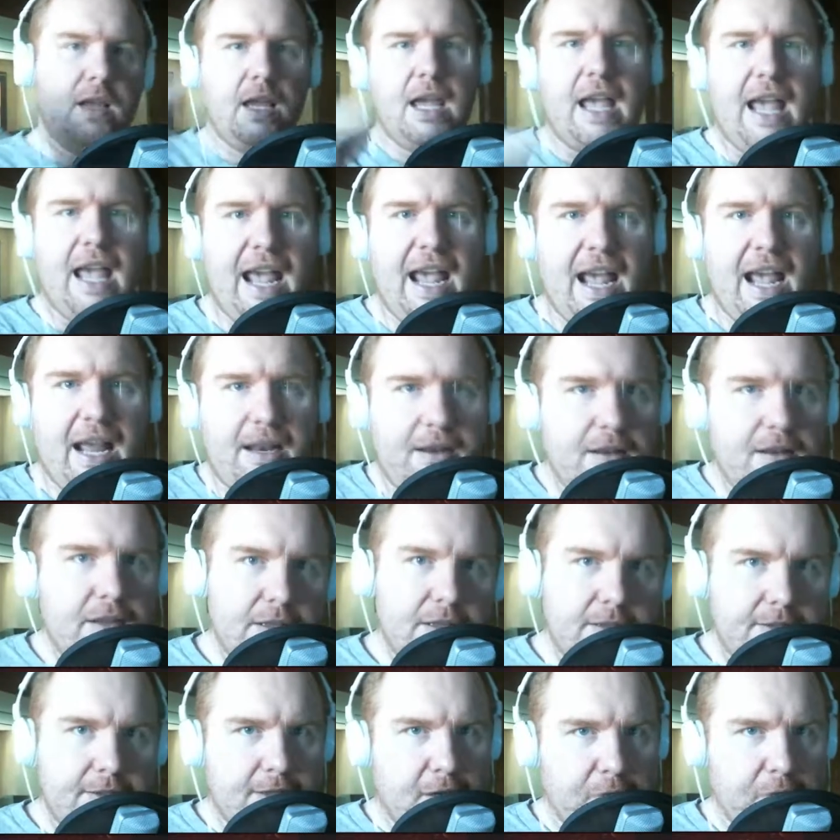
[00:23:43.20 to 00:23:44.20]
and
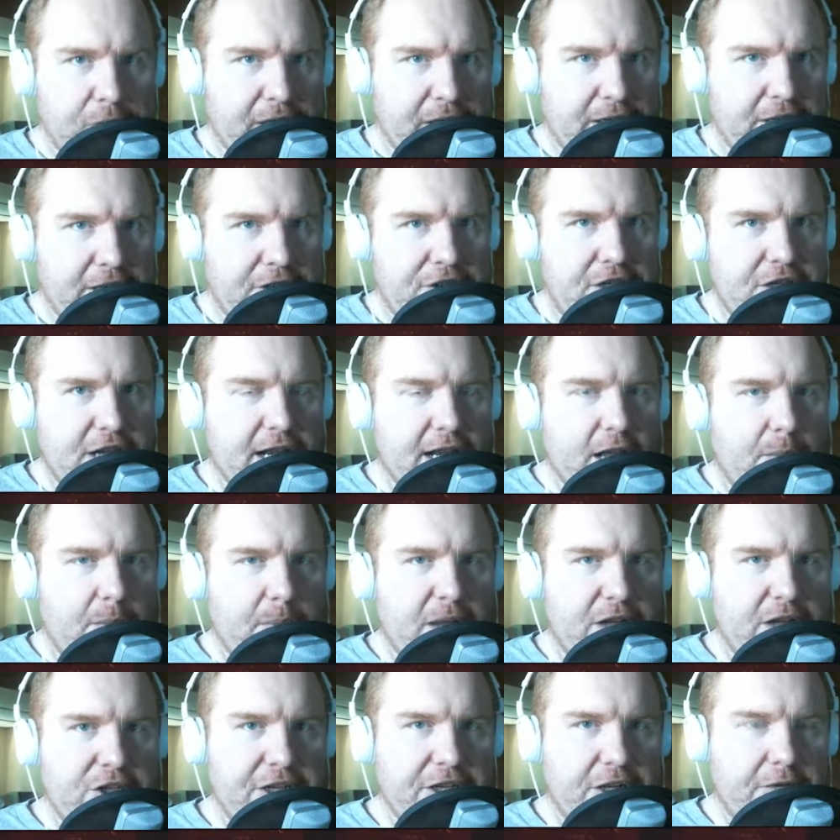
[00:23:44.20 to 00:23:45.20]
don't forget to check out my
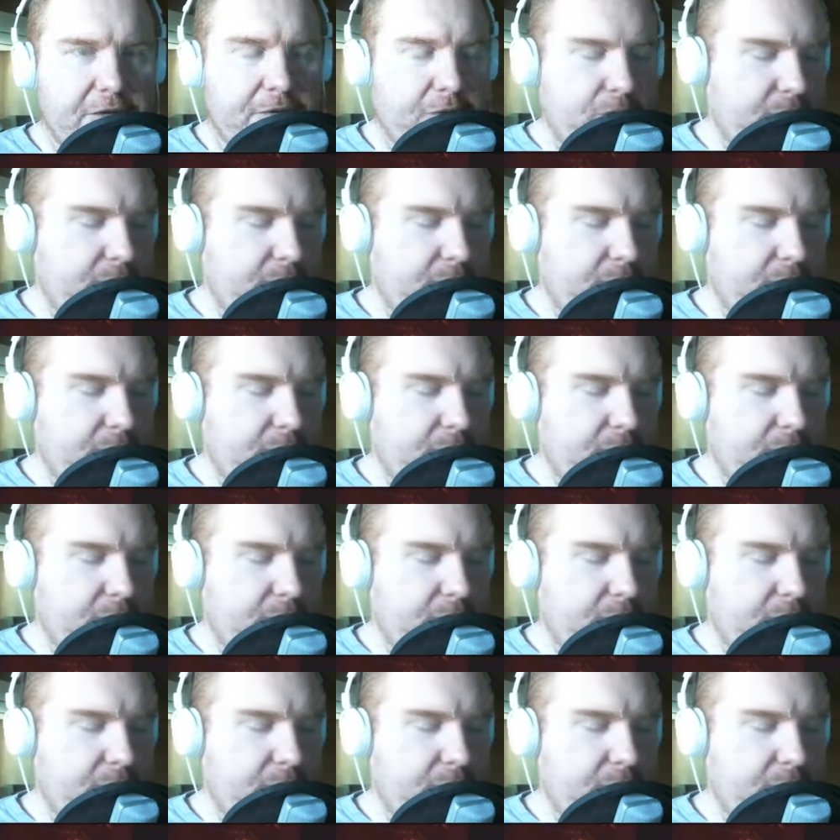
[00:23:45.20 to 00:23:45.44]
channel for the